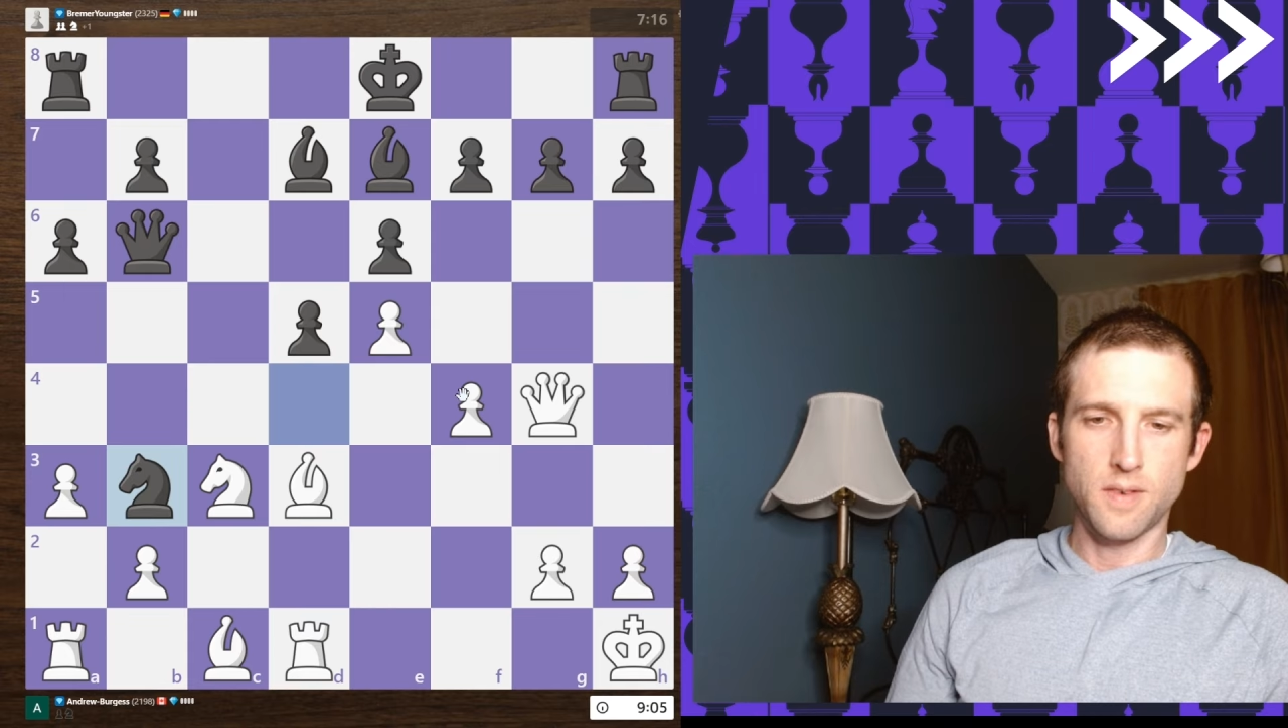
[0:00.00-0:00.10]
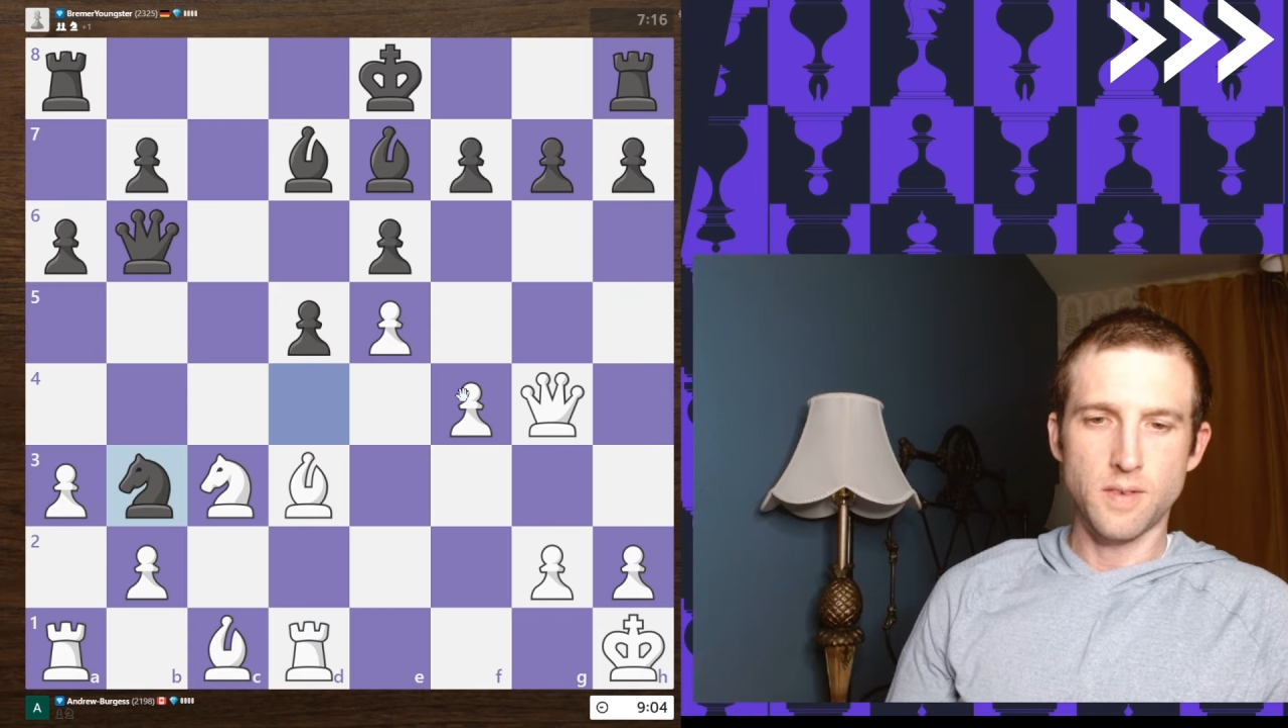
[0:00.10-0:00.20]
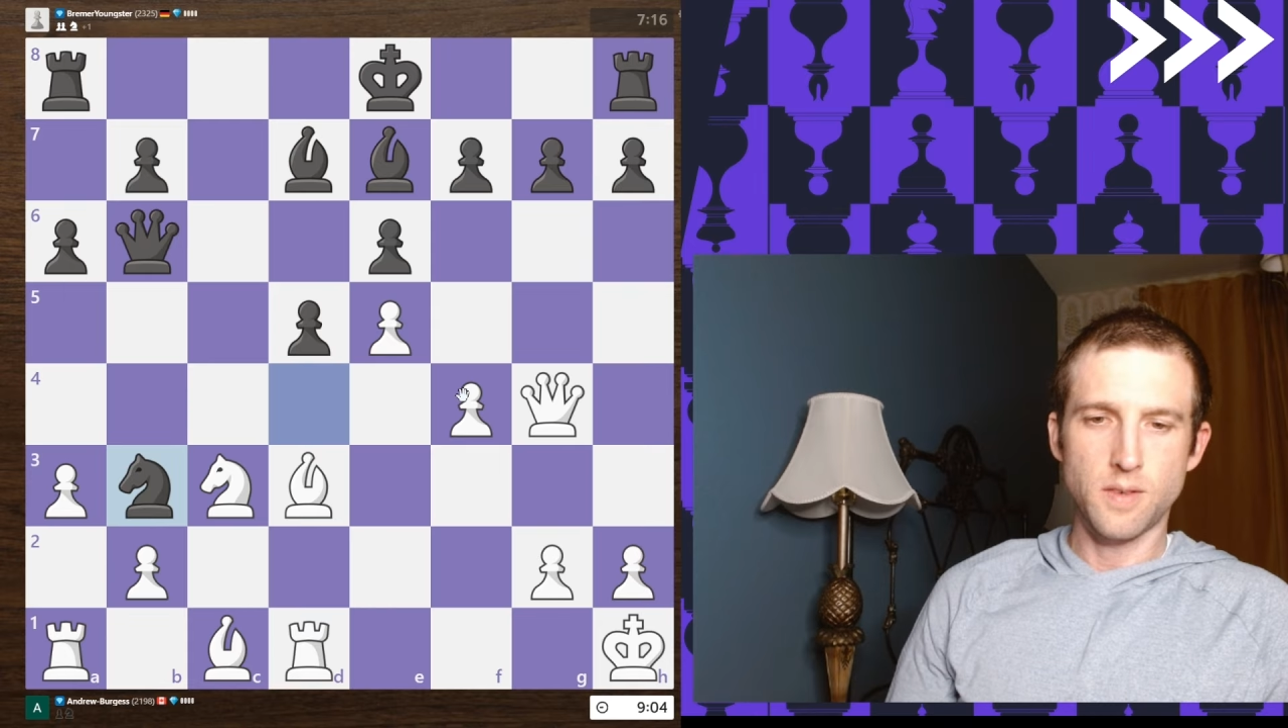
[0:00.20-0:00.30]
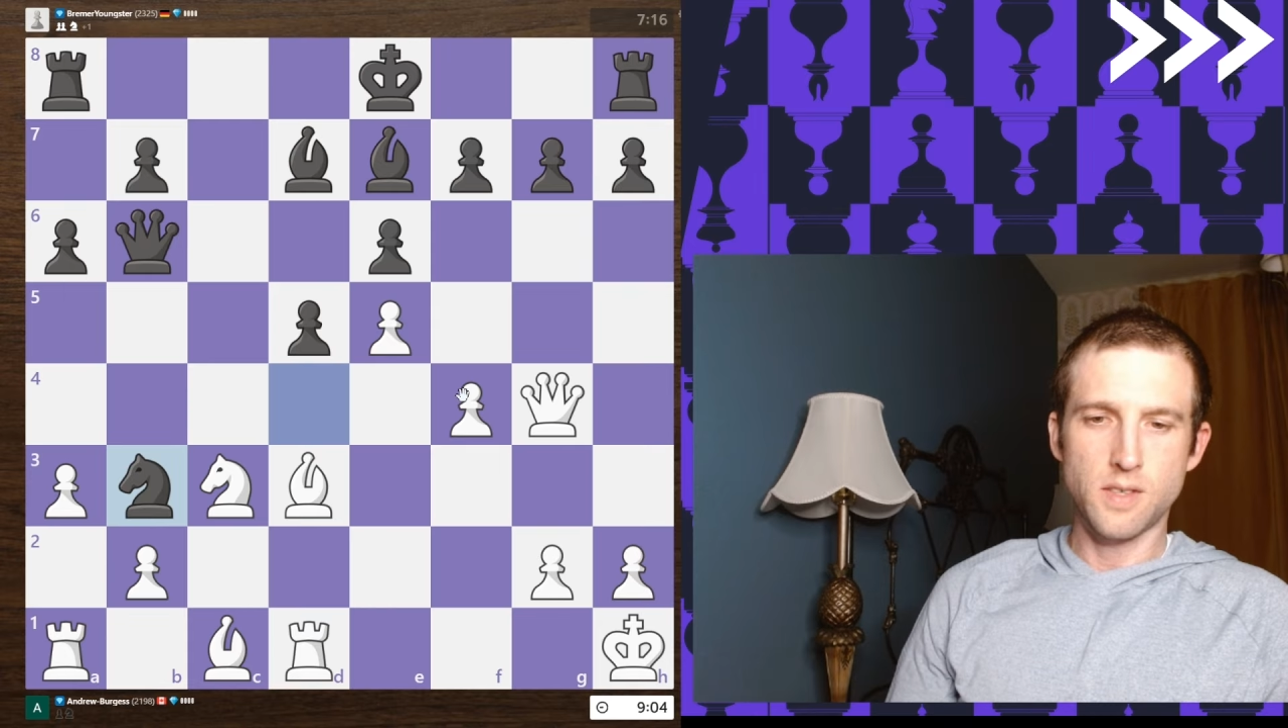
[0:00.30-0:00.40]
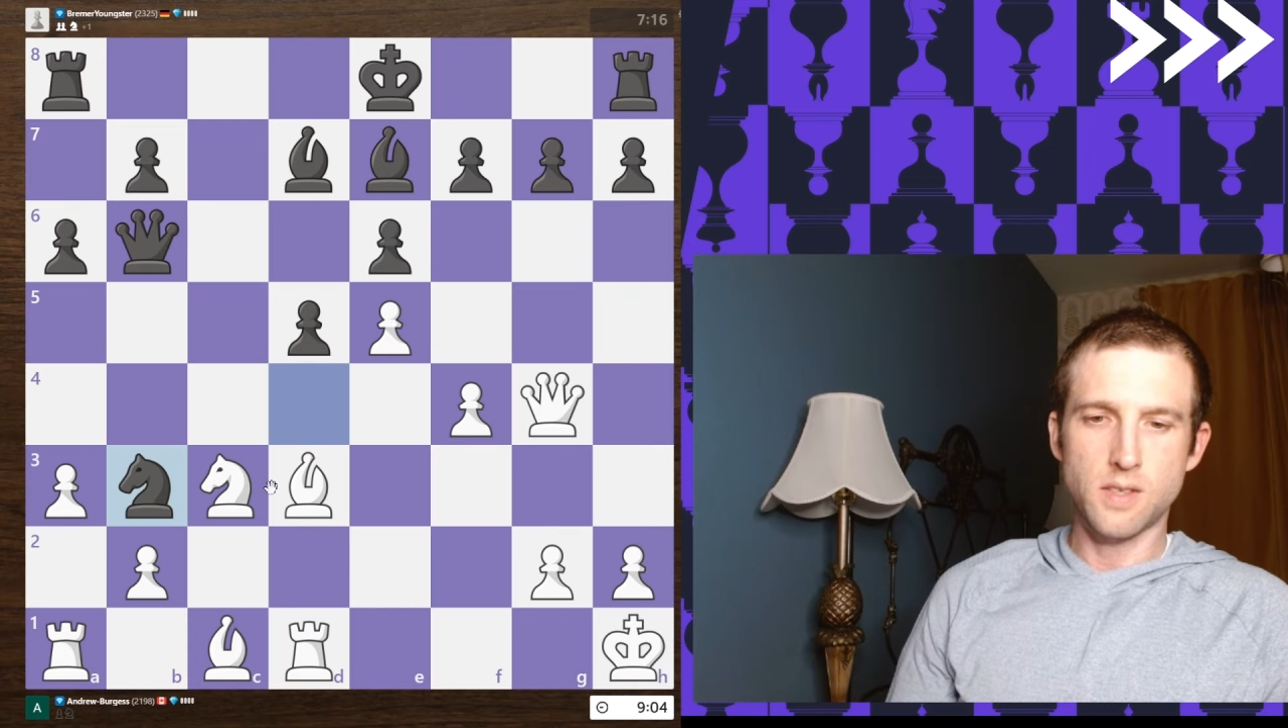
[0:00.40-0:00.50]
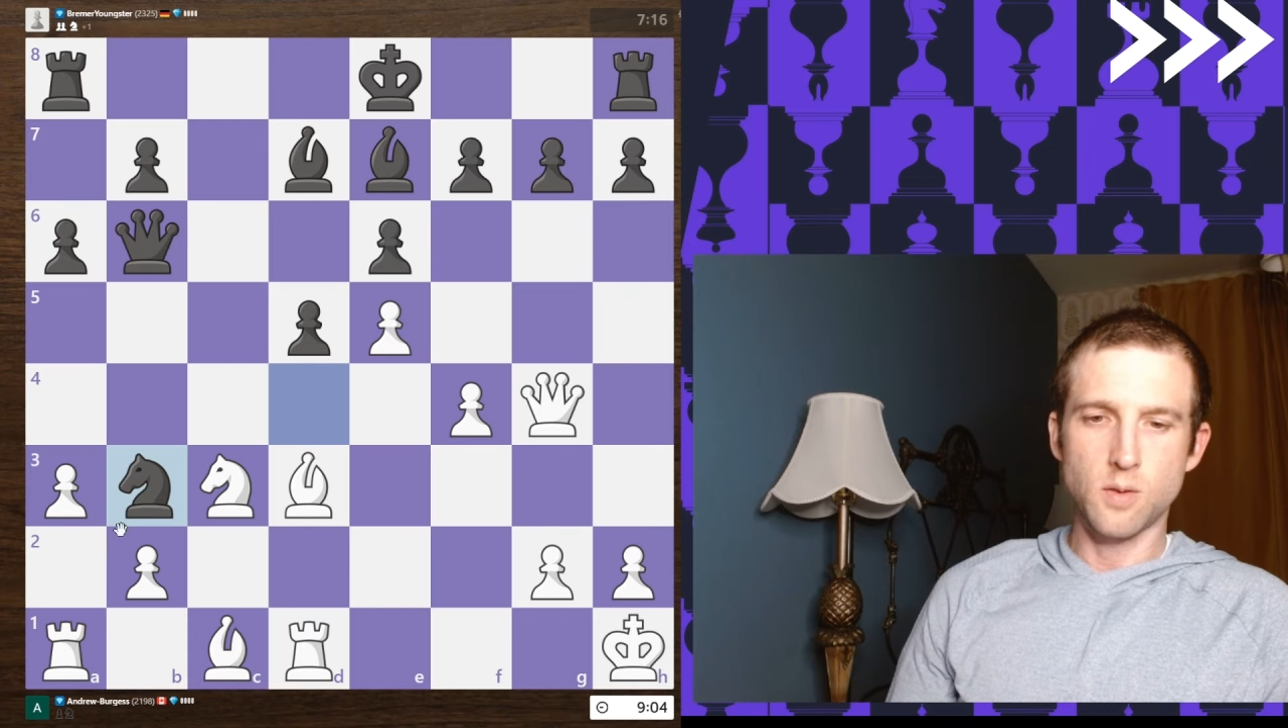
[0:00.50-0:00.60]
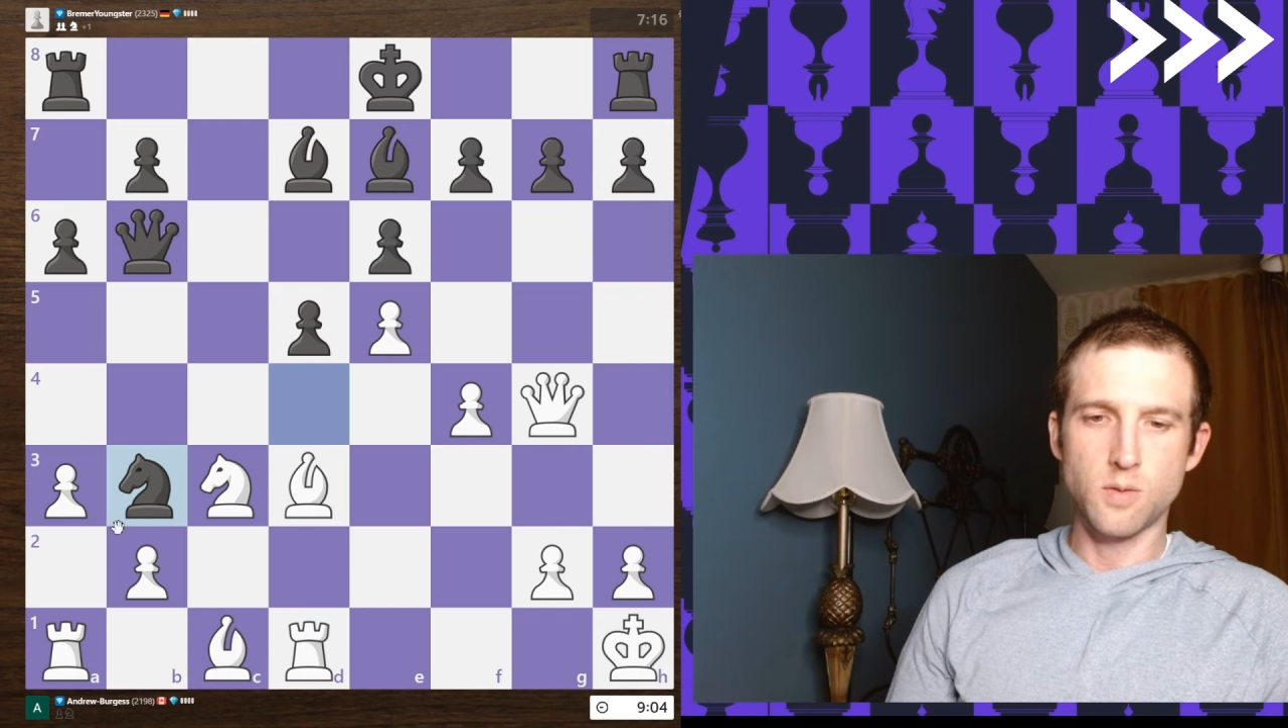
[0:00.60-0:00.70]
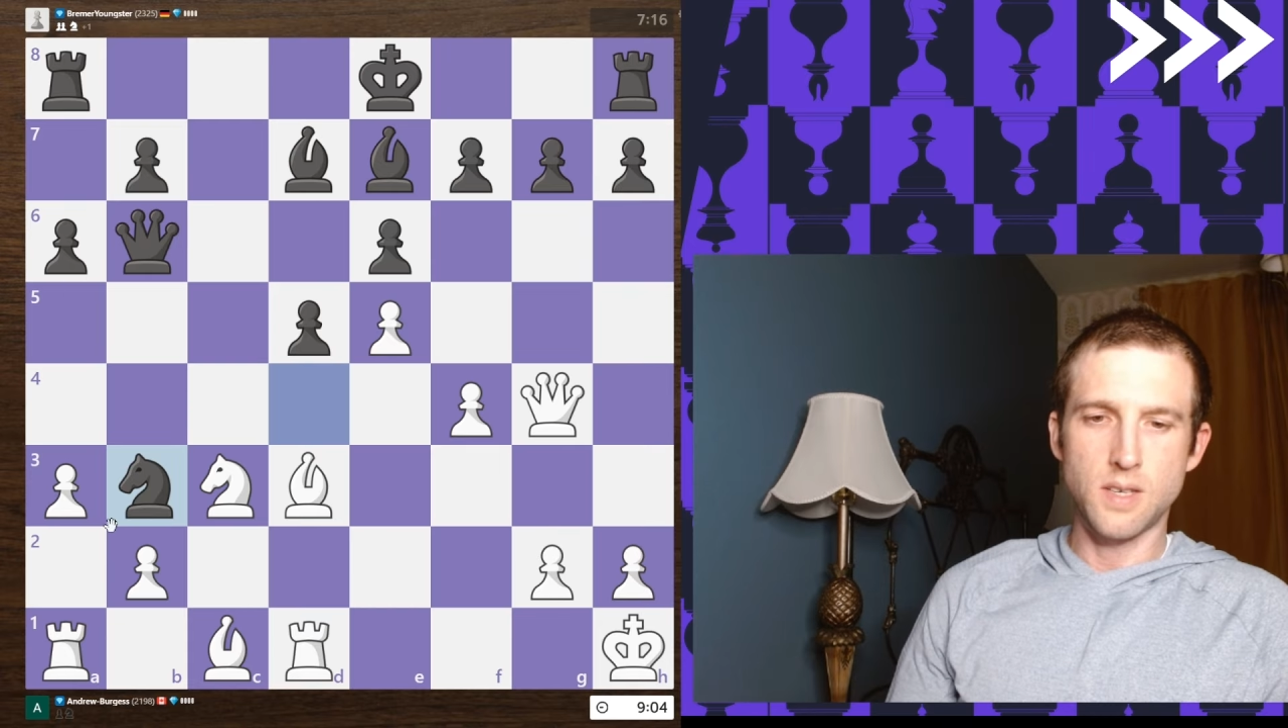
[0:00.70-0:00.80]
So he just goes